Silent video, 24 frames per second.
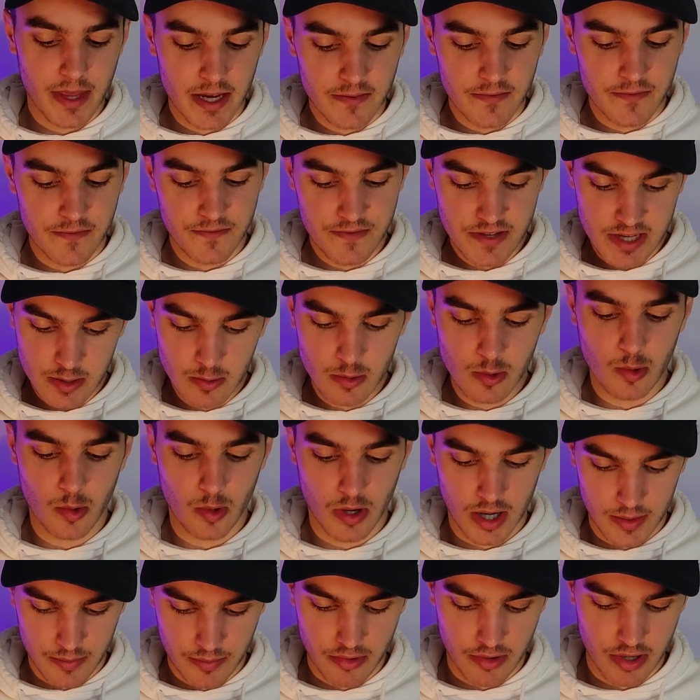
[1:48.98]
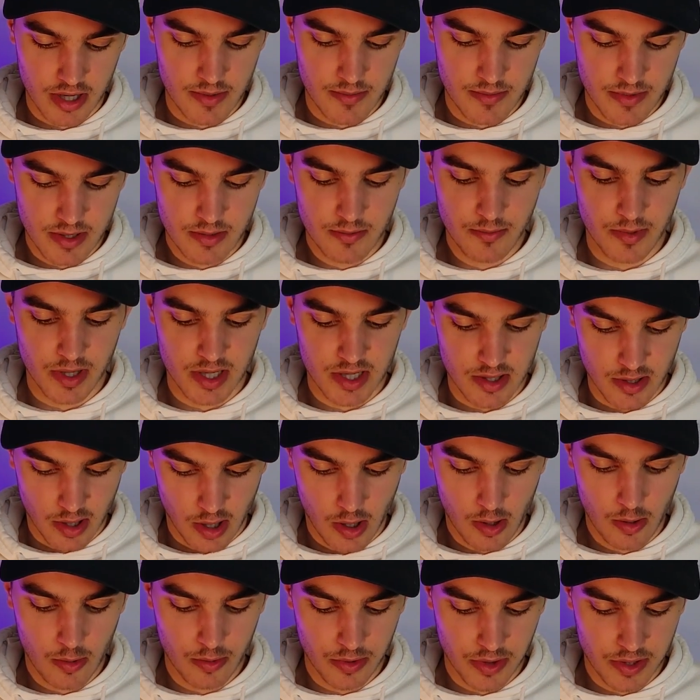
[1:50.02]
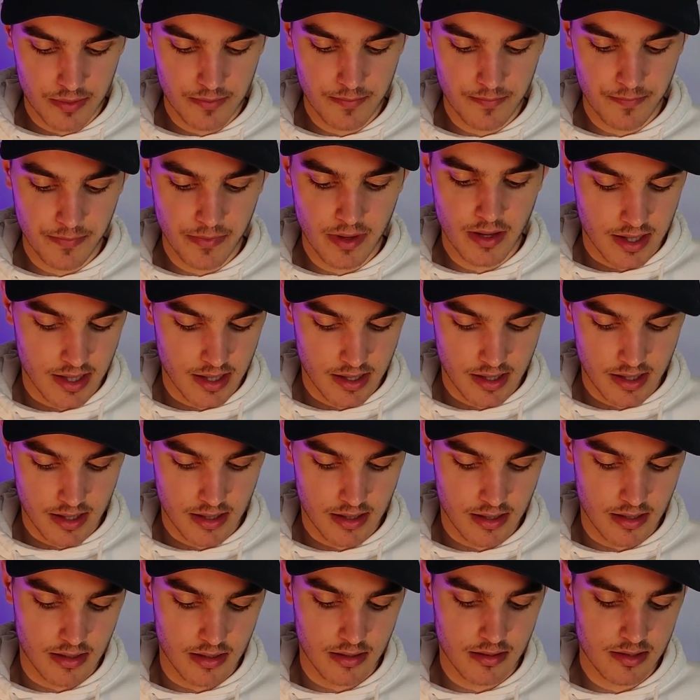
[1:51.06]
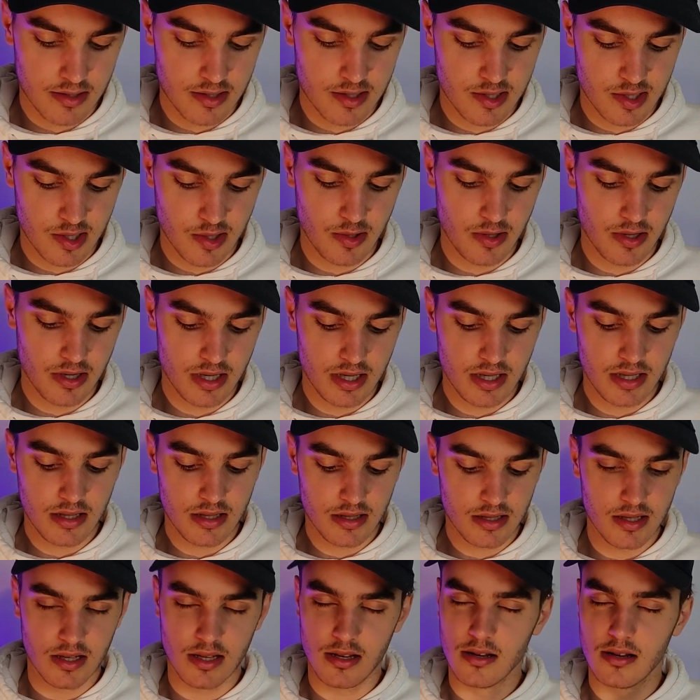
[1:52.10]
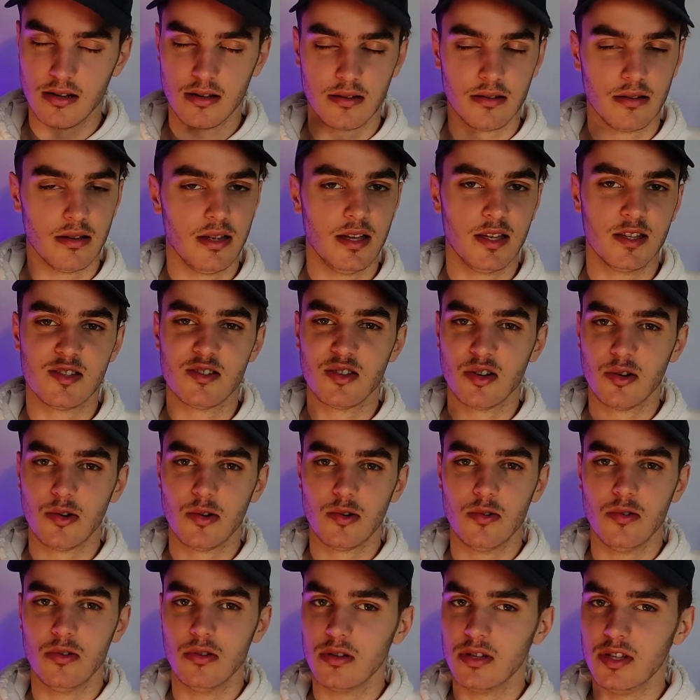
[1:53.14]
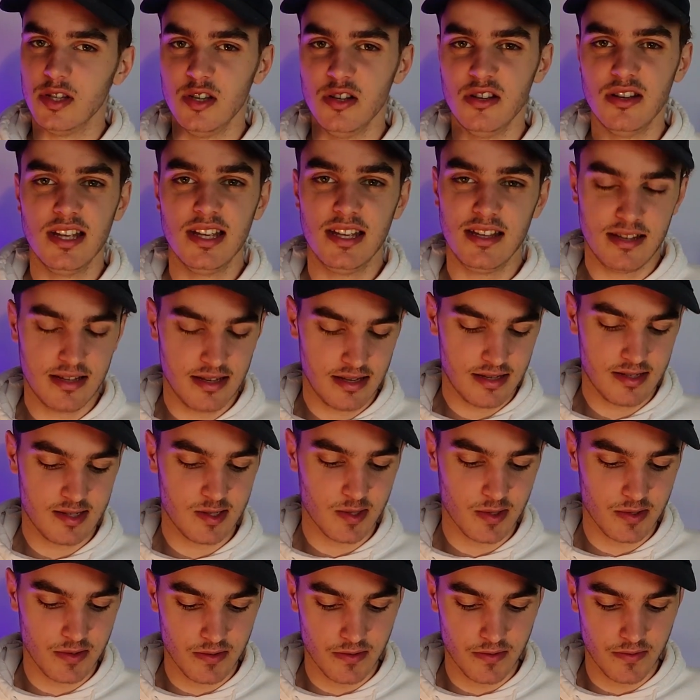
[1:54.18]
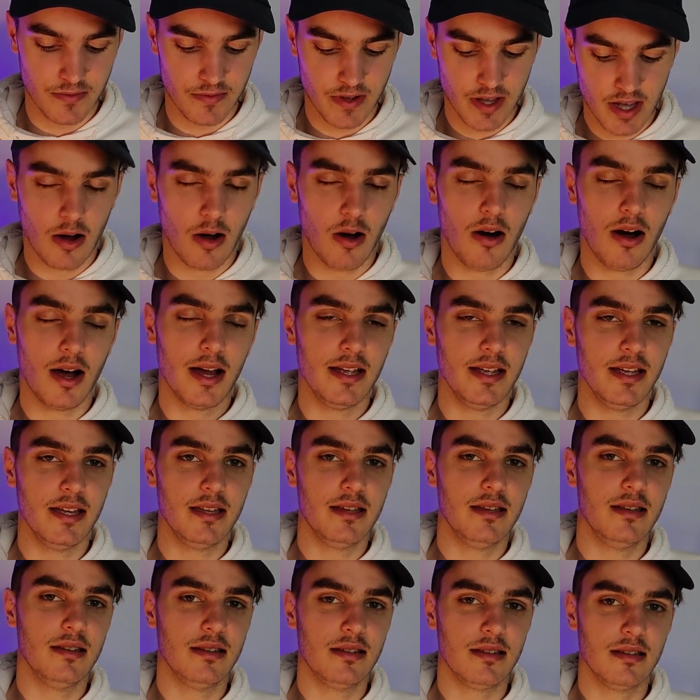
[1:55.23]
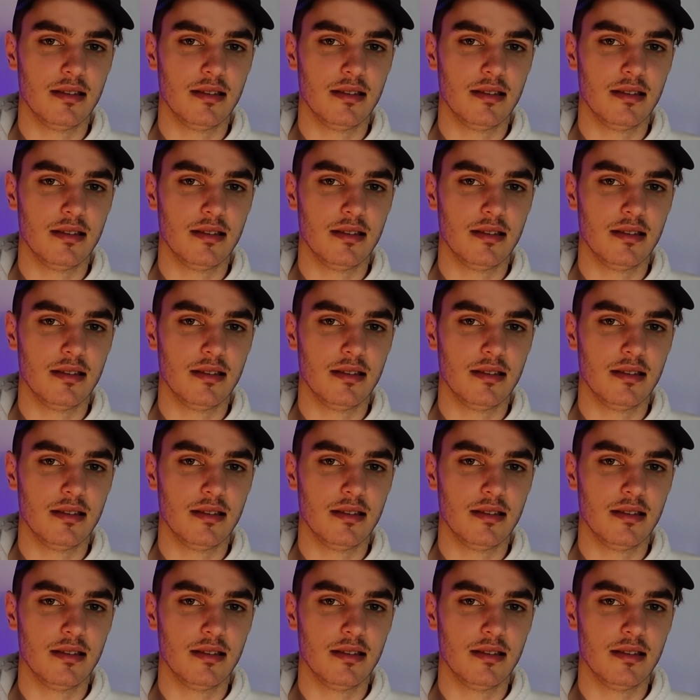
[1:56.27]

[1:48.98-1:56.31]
They feel quite premium when you hold them. The turning, it's all unique sort of high-end